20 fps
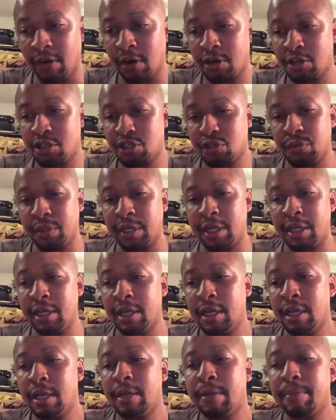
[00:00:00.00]
artistry
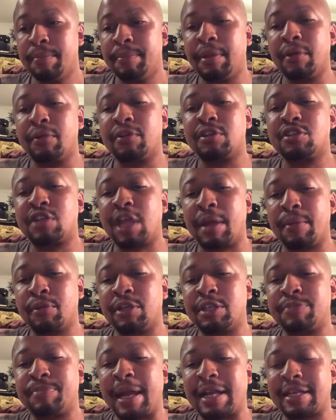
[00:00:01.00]
be
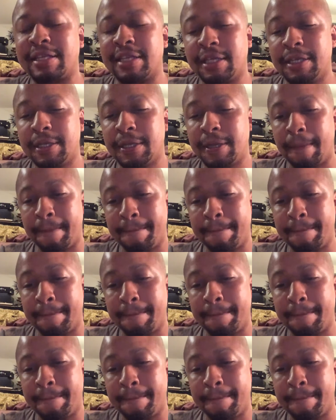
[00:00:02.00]
respected.